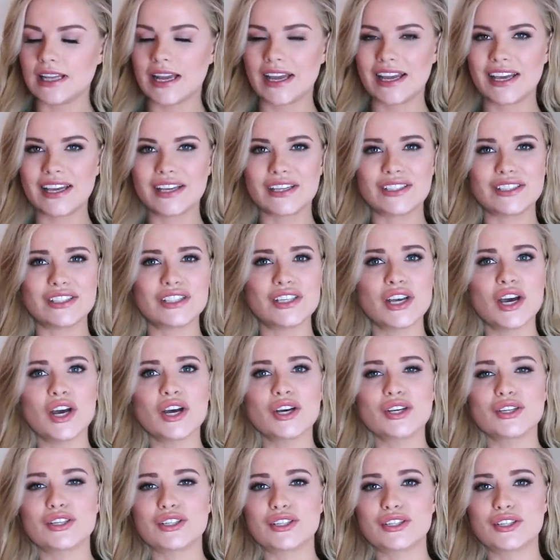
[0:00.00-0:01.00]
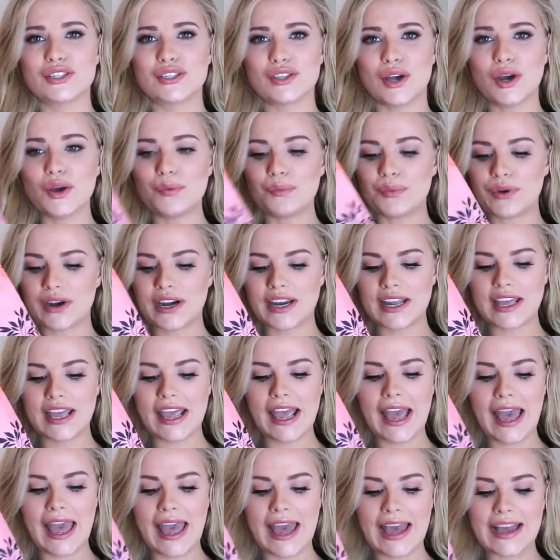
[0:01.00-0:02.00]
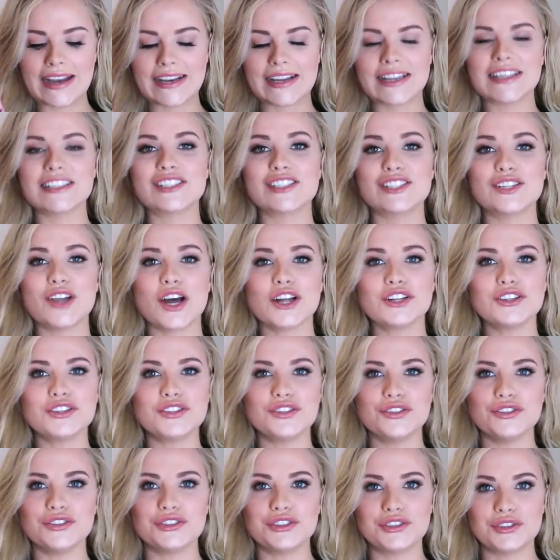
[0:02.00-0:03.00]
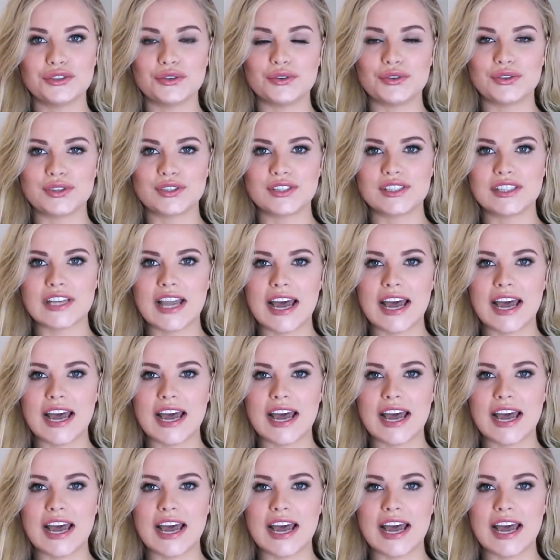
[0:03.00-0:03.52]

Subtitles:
Like, it's so pretty and it's not too short.